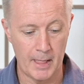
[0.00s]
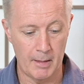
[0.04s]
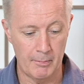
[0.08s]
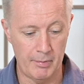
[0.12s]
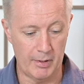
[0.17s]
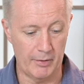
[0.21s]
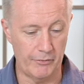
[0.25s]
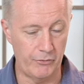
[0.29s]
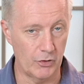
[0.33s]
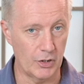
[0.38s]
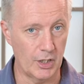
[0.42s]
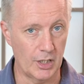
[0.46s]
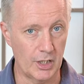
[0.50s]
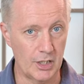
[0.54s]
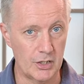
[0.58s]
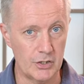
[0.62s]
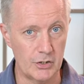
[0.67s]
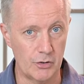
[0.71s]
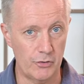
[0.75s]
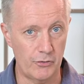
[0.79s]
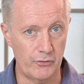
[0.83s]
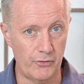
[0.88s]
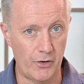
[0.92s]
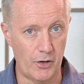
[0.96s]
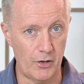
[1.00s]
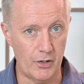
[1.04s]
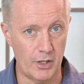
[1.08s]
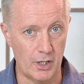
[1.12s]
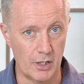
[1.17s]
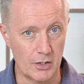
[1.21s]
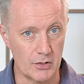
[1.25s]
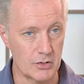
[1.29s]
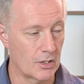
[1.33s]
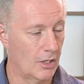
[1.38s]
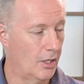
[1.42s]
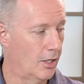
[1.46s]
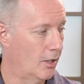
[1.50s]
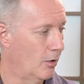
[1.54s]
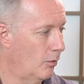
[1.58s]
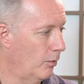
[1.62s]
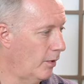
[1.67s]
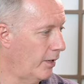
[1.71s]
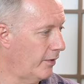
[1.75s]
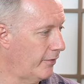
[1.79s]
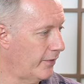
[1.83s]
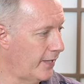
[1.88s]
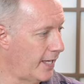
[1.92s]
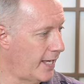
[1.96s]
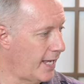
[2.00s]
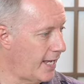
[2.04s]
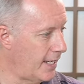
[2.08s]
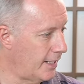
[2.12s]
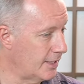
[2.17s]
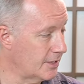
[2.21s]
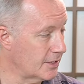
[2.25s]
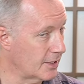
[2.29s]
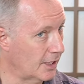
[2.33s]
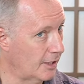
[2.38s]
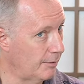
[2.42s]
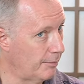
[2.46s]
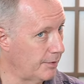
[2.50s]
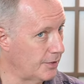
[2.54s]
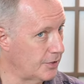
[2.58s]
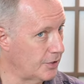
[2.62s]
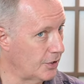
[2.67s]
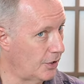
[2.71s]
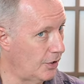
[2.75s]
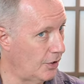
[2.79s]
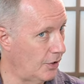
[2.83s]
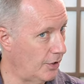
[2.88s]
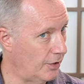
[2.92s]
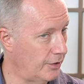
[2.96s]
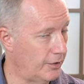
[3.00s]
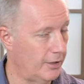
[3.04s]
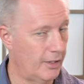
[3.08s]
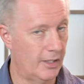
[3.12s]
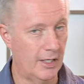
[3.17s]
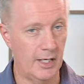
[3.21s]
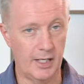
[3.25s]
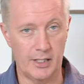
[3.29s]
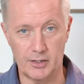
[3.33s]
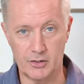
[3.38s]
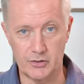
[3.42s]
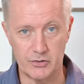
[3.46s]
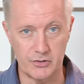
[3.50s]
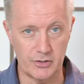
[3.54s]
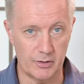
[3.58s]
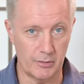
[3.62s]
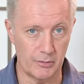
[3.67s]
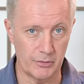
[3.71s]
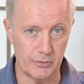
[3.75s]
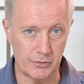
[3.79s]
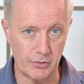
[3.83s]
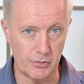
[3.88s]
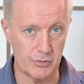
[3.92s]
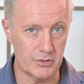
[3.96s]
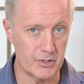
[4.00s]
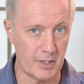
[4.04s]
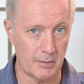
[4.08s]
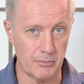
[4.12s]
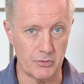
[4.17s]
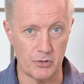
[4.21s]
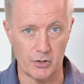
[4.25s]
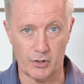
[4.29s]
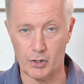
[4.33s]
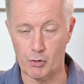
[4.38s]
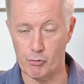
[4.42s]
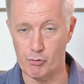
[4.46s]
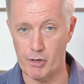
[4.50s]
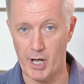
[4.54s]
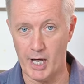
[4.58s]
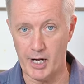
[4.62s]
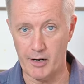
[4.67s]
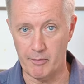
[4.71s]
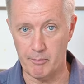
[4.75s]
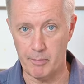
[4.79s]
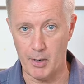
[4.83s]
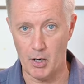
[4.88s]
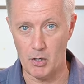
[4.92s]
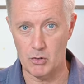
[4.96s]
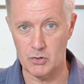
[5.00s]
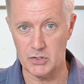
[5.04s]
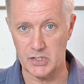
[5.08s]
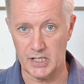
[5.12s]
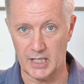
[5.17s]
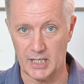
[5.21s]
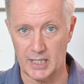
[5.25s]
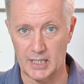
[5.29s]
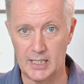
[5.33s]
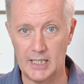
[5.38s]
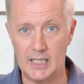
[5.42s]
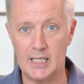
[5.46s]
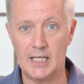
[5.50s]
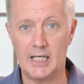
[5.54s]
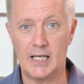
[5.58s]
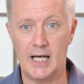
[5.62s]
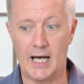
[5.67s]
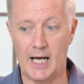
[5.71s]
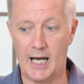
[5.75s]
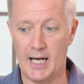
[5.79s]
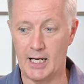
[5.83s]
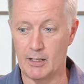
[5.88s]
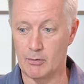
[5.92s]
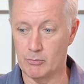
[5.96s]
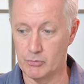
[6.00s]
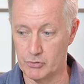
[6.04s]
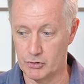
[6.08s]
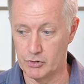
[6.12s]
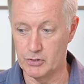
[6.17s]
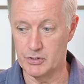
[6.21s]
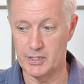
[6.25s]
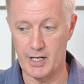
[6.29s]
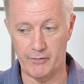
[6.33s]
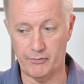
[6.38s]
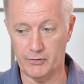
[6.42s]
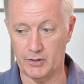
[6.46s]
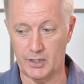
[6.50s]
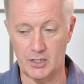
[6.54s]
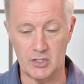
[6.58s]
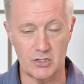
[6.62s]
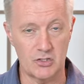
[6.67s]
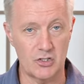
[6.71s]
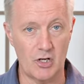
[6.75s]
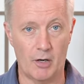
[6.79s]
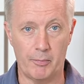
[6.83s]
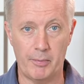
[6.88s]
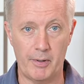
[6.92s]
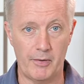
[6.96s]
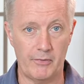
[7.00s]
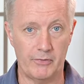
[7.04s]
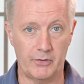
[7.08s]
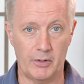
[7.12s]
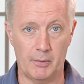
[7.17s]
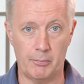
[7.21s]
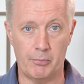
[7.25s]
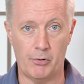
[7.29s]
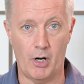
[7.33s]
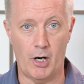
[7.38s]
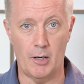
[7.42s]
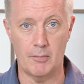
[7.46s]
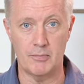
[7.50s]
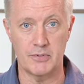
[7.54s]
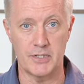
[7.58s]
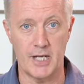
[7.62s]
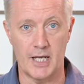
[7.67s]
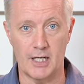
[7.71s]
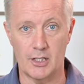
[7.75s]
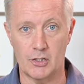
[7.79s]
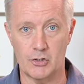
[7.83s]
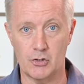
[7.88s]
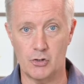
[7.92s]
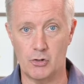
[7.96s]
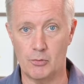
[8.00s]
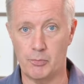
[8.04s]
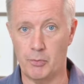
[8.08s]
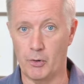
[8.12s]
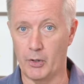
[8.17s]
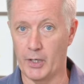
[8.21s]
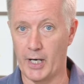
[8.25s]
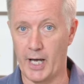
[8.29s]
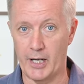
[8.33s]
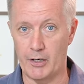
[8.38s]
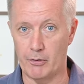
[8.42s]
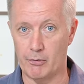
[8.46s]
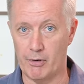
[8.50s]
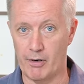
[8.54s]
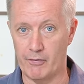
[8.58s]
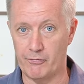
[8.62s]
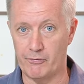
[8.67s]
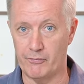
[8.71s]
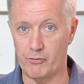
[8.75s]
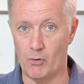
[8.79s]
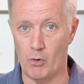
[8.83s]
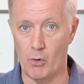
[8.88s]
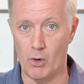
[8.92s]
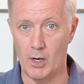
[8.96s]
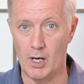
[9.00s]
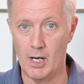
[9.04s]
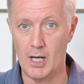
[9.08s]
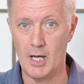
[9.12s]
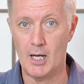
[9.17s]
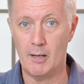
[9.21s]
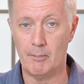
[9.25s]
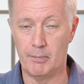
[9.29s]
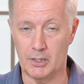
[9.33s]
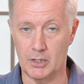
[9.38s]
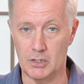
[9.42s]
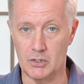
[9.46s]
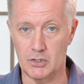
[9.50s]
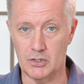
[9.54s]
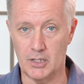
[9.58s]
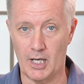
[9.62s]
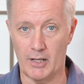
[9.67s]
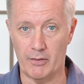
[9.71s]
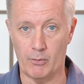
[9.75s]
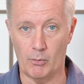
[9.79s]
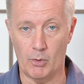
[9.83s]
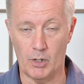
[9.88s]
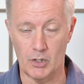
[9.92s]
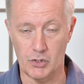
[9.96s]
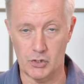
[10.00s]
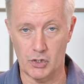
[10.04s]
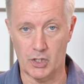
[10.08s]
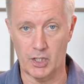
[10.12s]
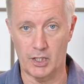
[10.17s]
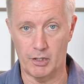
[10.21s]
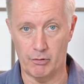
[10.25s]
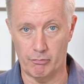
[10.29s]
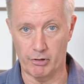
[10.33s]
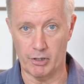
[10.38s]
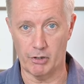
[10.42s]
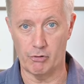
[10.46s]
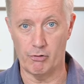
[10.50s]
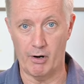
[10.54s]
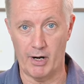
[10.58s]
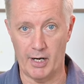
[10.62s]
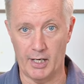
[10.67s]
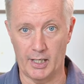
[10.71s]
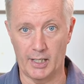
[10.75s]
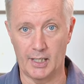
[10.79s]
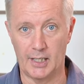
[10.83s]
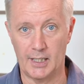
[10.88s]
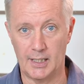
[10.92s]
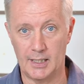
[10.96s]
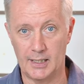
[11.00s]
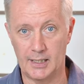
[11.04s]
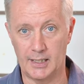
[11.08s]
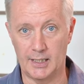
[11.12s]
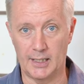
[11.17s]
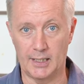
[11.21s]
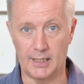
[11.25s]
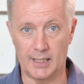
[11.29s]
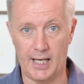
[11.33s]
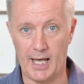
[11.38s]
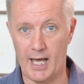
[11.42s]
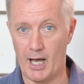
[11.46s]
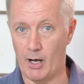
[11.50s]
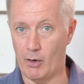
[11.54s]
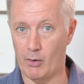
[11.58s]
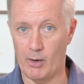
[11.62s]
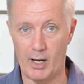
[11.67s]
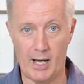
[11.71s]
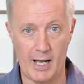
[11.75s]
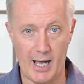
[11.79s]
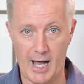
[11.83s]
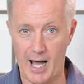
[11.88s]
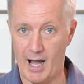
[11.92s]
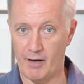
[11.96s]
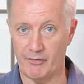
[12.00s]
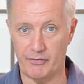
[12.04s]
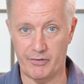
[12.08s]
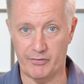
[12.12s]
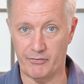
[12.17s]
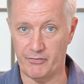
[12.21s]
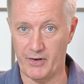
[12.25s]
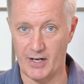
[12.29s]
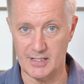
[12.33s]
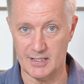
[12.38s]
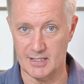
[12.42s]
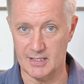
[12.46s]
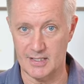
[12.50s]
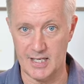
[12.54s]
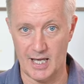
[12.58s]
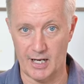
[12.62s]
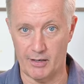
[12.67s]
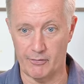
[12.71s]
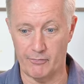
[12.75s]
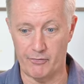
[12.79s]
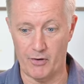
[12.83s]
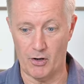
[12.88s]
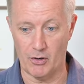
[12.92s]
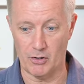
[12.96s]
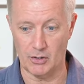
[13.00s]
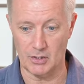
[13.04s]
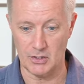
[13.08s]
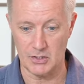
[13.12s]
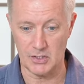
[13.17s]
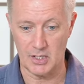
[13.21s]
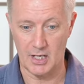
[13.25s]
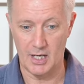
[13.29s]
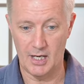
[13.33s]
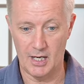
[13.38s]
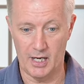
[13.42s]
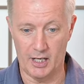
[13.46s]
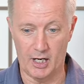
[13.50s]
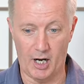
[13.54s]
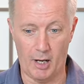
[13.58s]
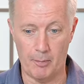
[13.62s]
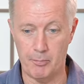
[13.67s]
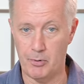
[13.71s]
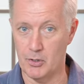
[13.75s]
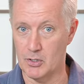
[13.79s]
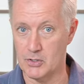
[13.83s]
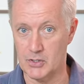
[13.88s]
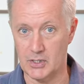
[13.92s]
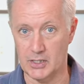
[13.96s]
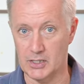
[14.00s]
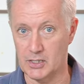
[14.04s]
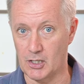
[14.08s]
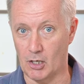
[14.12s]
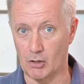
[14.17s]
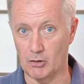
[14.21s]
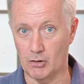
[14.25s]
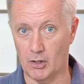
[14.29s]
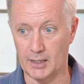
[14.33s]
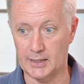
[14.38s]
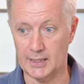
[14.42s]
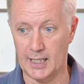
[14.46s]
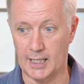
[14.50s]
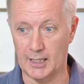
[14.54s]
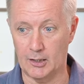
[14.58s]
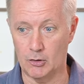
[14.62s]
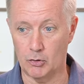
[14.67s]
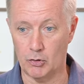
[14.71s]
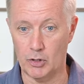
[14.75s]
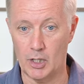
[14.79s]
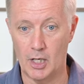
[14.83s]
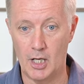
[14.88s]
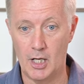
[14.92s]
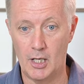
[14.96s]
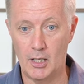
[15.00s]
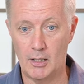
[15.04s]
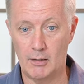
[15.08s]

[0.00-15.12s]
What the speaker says: But if you're going to do photos where their head is going to be turned and you're doing some sort of creative posing, definitely stop even the primes down to 2.8 or f4, because otherwise you're going to regret it in how half the face is out of focus. And I personally don't like that look.